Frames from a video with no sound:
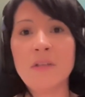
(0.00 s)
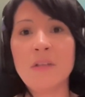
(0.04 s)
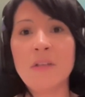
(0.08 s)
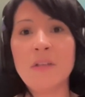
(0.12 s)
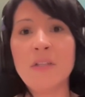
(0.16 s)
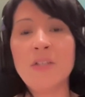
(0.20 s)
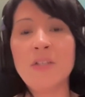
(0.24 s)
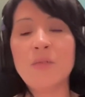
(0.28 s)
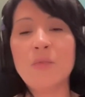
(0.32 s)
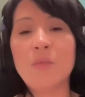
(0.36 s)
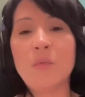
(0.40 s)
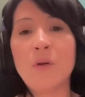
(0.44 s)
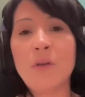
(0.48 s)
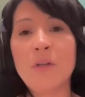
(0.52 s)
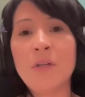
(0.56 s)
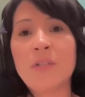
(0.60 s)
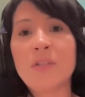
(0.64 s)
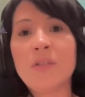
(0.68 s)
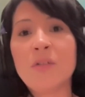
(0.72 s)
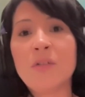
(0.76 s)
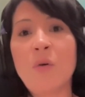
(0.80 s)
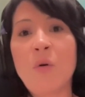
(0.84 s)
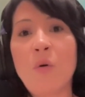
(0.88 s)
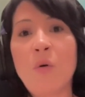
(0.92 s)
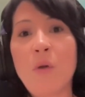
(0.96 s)
is what
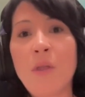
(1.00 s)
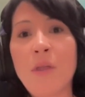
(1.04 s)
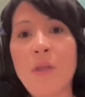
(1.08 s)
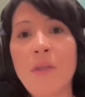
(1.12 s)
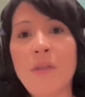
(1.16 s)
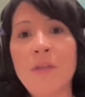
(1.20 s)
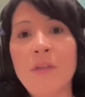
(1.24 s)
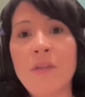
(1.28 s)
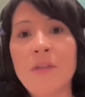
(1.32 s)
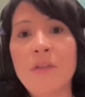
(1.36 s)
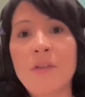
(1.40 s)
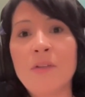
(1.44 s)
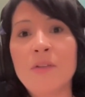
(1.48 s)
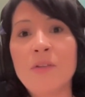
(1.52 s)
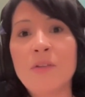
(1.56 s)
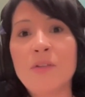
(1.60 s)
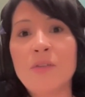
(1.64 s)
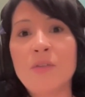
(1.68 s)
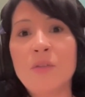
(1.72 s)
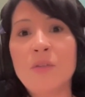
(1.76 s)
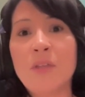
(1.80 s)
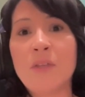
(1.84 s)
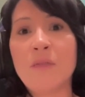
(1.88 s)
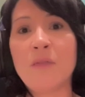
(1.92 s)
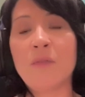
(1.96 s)
is going
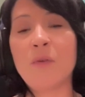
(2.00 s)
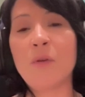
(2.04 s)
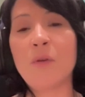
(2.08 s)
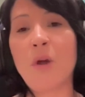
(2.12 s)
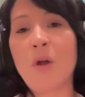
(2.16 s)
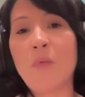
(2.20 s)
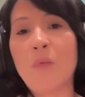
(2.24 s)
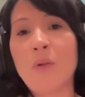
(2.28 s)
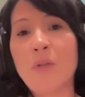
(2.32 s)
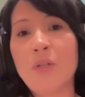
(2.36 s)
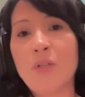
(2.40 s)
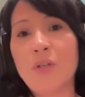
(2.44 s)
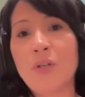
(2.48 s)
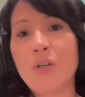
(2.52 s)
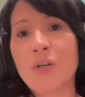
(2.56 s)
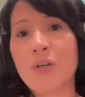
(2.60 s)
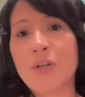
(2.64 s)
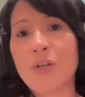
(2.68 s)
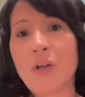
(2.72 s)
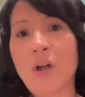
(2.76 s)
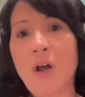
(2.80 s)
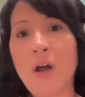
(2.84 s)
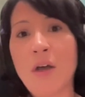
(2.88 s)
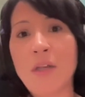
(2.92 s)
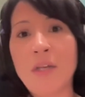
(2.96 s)
to give you a
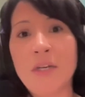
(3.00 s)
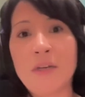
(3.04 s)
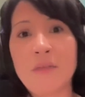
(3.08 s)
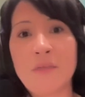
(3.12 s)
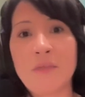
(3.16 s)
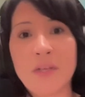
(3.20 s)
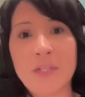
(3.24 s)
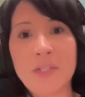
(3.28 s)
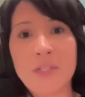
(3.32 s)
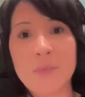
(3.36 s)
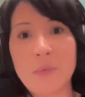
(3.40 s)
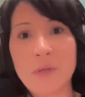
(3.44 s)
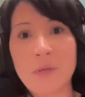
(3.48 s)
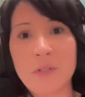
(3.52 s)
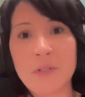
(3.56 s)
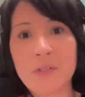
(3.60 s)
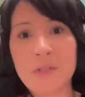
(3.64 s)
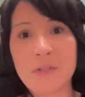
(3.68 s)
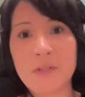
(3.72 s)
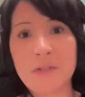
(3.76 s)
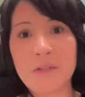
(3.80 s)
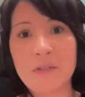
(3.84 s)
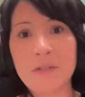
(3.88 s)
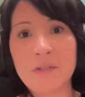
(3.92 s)
return on investment.